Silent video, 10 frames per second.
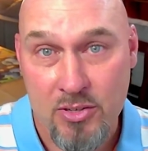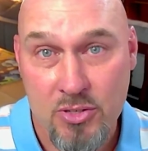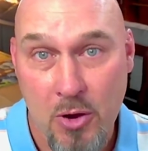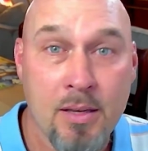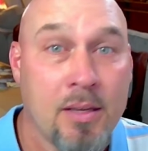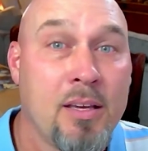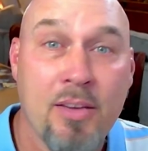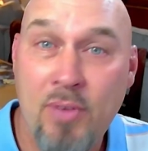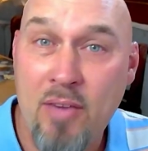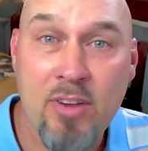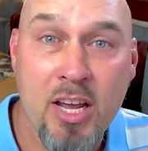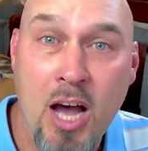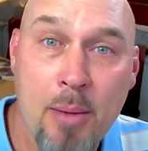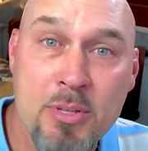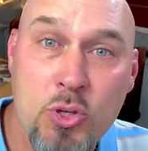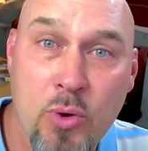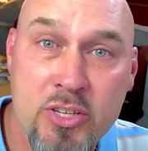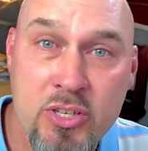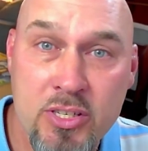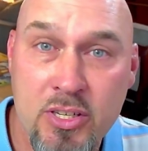So if you have any comments,
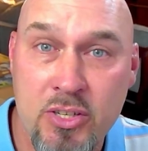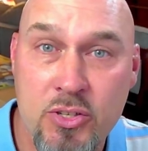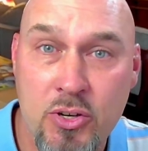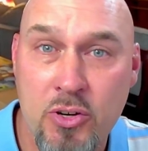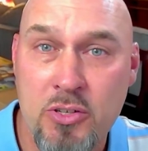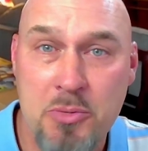questions, concerns,